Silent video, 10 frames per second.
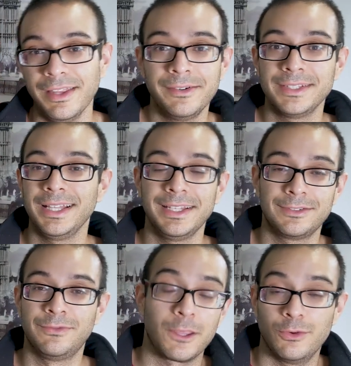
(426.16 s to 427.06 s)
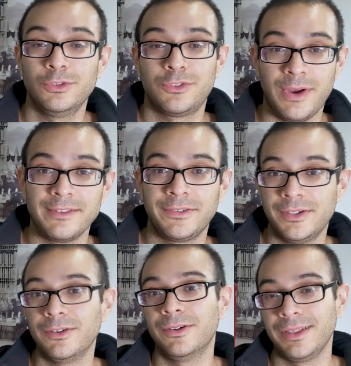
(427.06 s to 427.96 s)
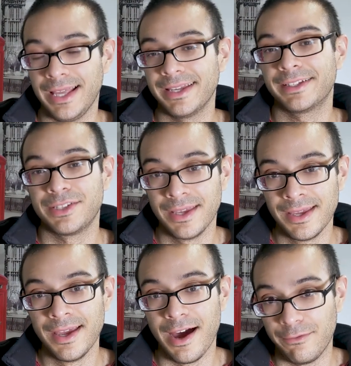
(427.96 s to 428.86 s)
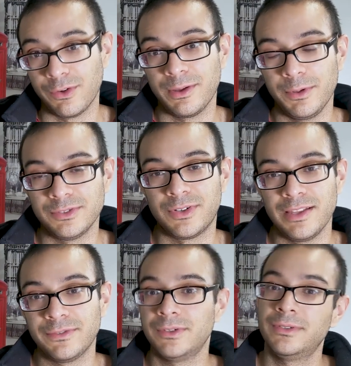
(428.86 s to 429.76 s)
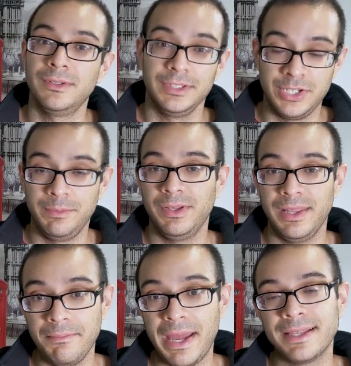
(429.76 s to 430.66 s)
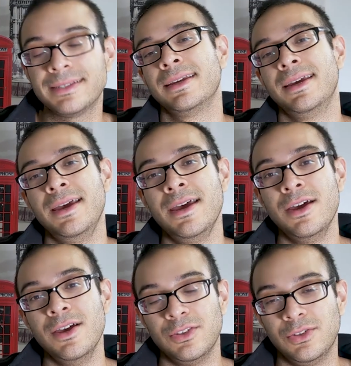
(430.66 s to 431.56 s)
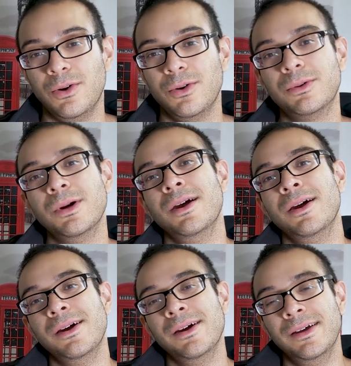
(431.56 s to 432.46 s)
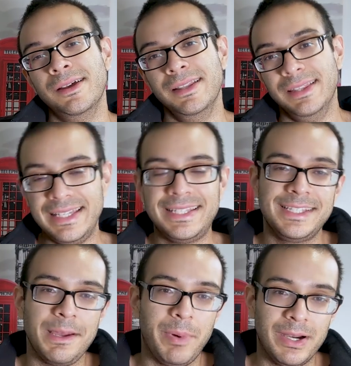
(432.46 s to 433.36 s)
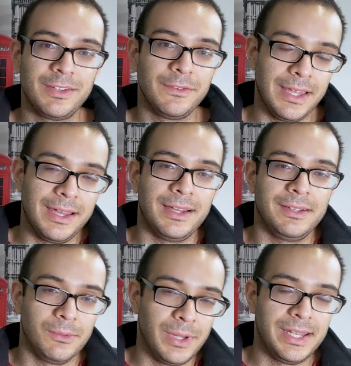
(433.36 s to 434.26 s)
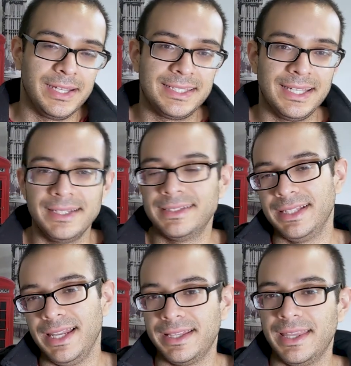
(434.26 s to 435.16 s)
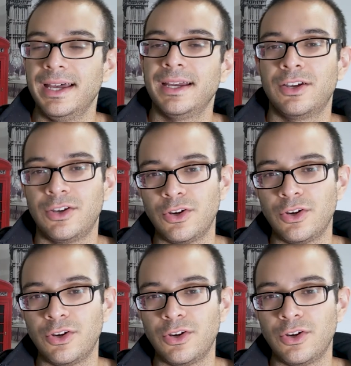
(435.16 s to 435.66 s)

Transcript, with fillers: there is like good transfer or like affordable transfer cheaper than banks. So this is a part of the what I say it's like the